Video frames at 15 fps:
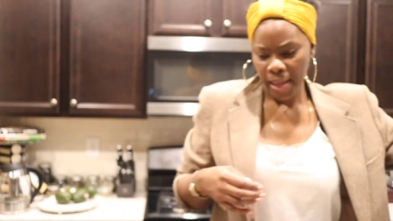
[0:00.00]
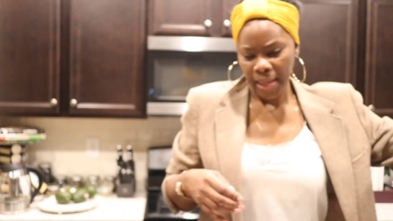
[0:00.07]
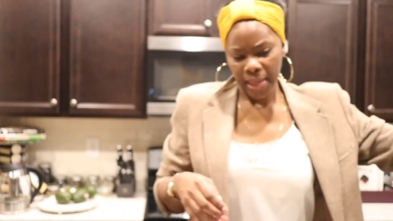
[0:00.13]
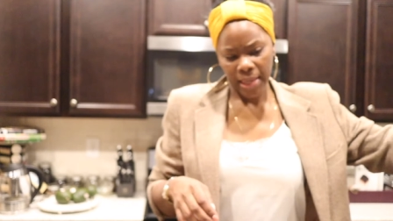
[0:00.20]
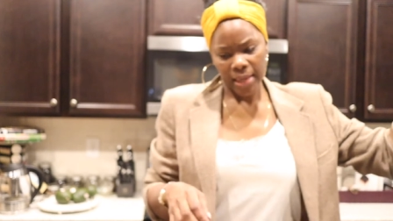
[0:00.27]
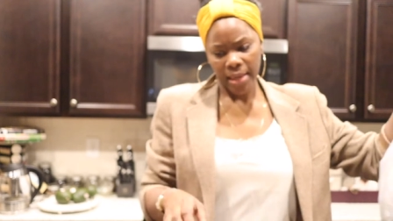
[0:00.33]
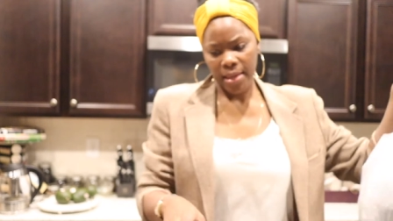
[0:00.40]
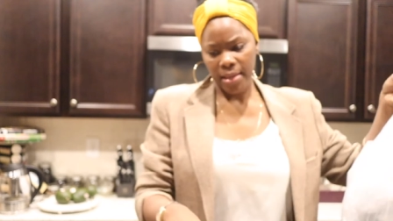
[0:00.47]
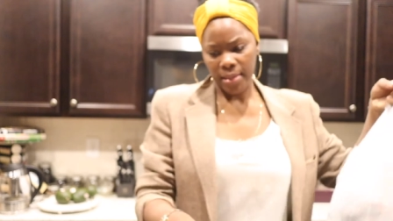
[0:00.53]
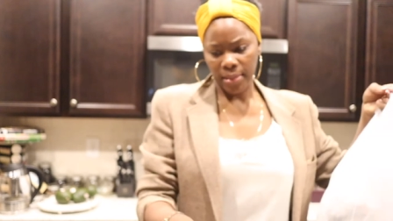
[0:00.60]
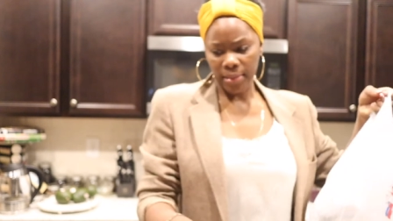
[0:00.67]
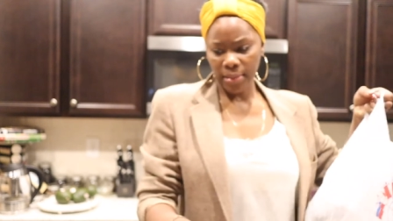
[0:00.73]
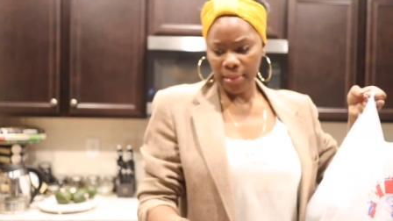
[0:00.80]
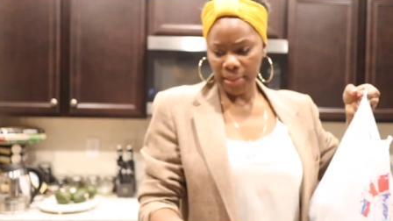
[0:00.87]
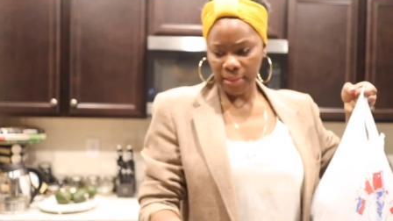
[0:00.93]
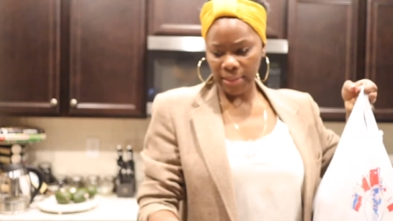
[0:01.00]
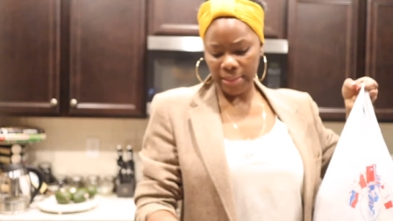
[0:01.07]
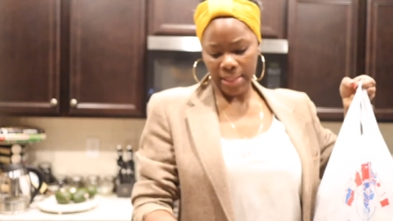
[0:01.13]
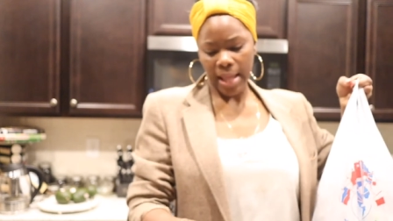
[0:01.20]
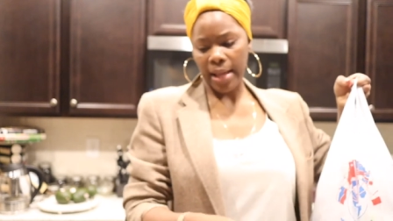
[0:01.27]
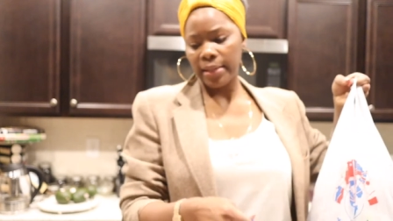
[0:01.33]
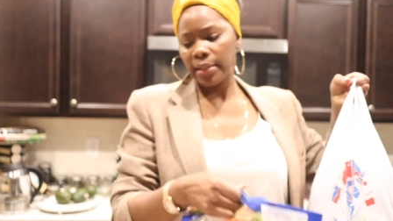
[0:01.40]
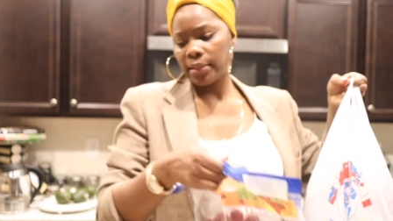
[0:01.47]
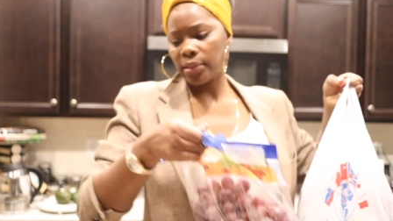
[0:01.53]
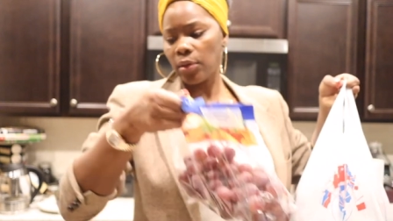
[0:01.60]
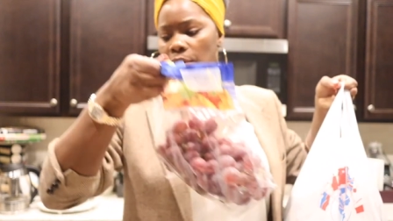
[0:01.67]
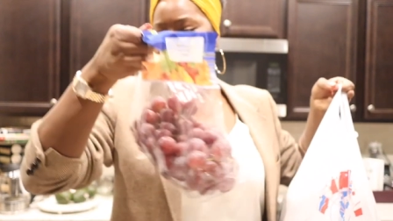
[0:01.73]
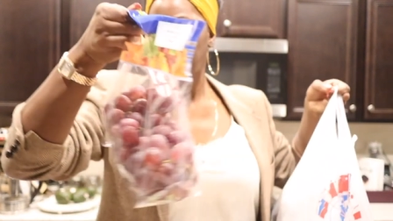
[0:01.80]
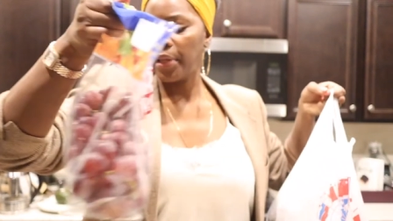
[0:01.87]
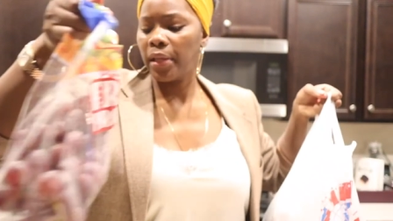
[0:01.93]
And let's slide this
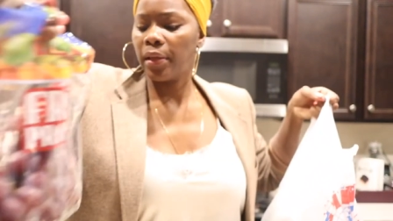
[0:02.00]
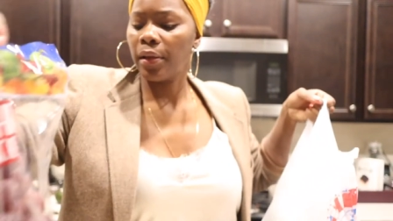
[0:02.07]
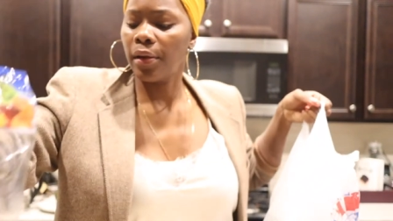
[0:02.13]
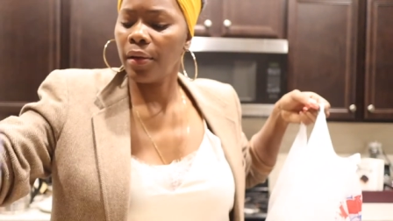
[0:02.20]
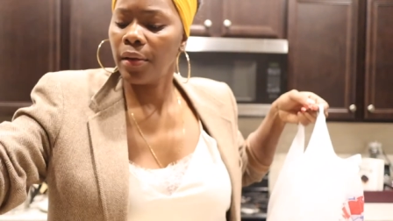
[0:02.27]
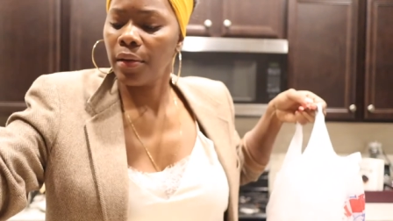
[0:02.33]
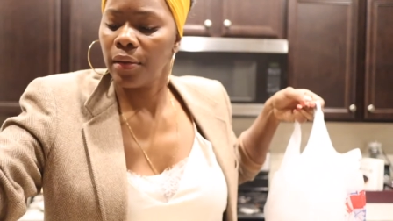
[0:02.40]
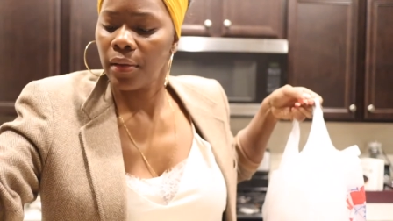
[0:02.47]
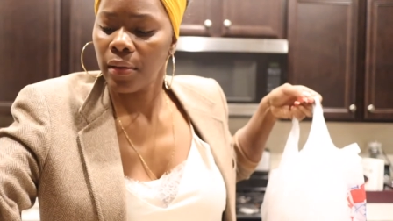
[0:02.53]
over here.